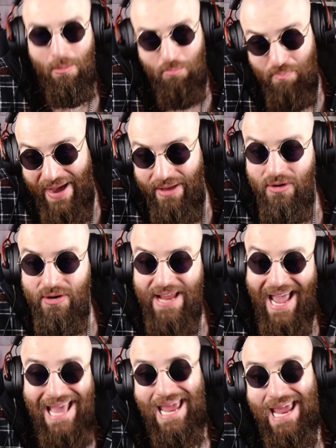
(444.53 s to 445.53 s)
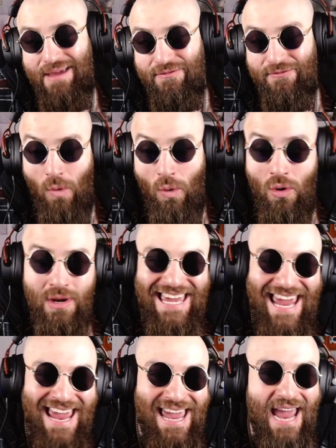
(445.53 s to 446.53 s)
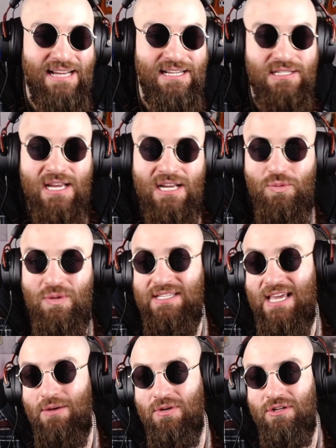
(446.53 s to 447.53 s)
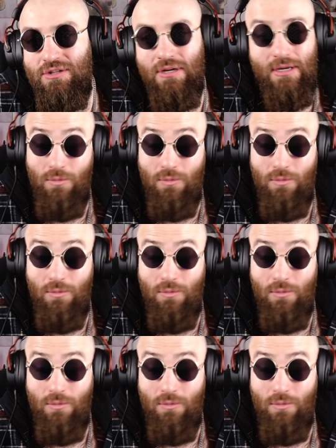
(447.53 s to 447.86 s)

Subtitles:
Better yet, a4, king a6, we take with,